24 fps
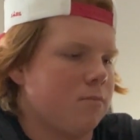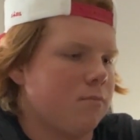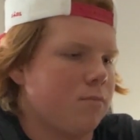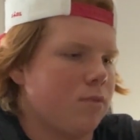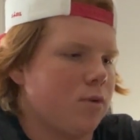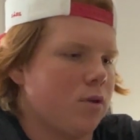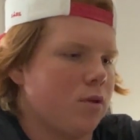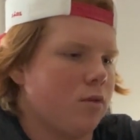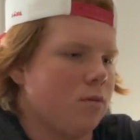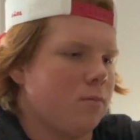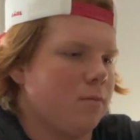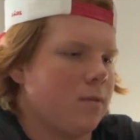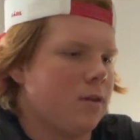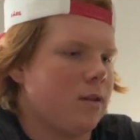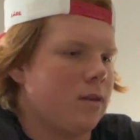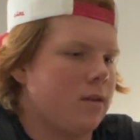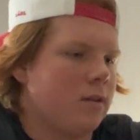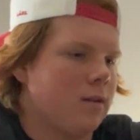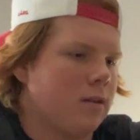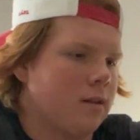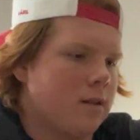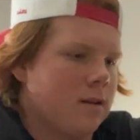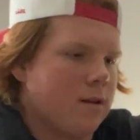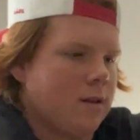Boom.
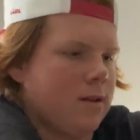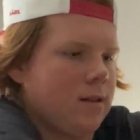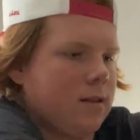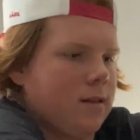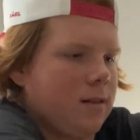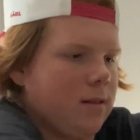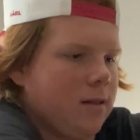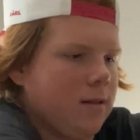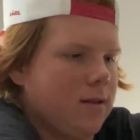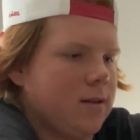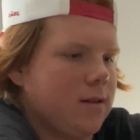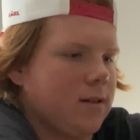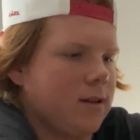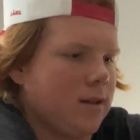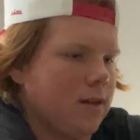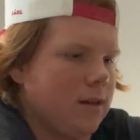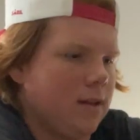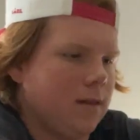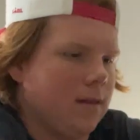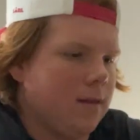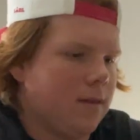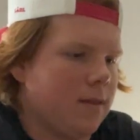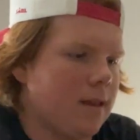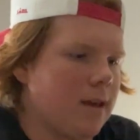Look
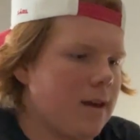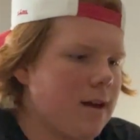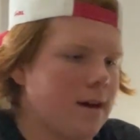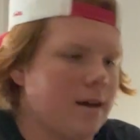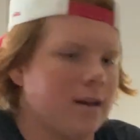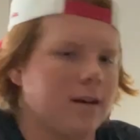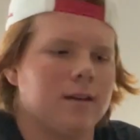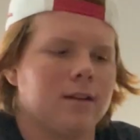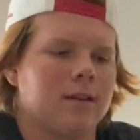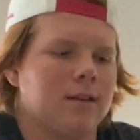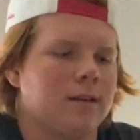at that.